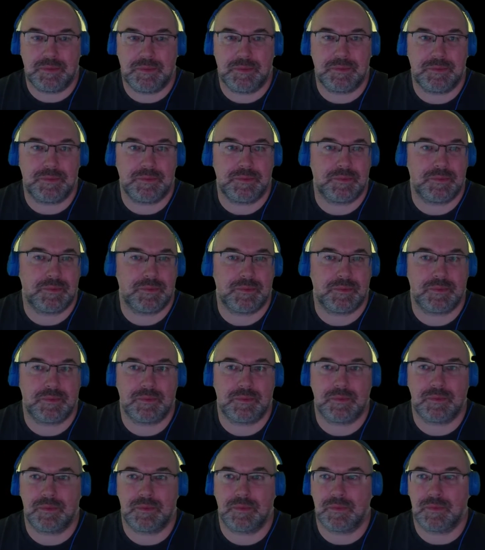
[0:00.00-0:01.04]

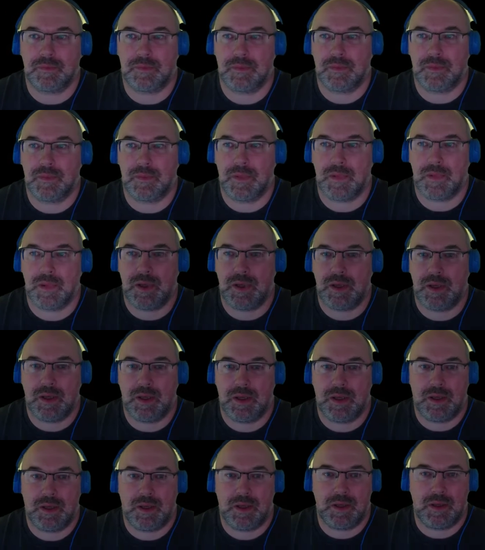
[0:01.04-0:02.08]

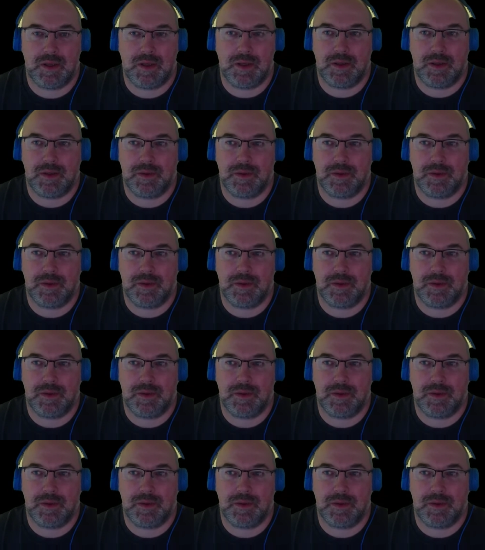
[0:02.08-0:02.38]
Nothing is said.